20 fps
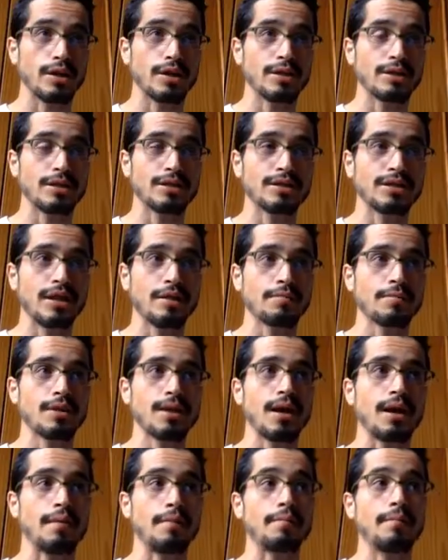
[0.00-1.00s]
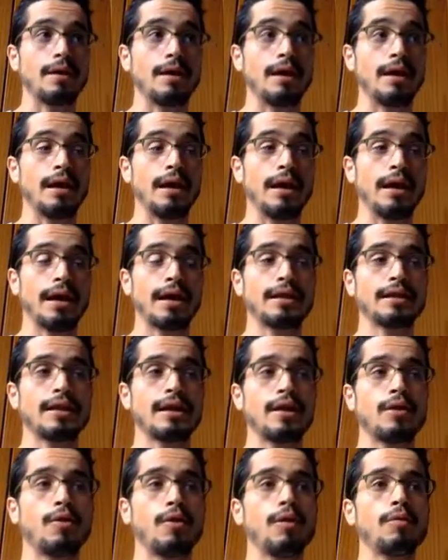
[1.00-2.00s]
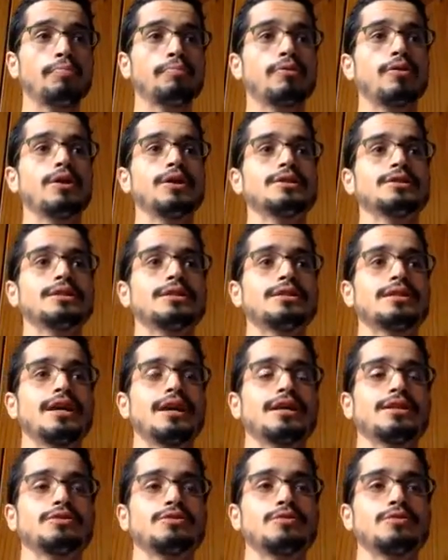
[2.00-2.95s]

at the same time, and the whole process has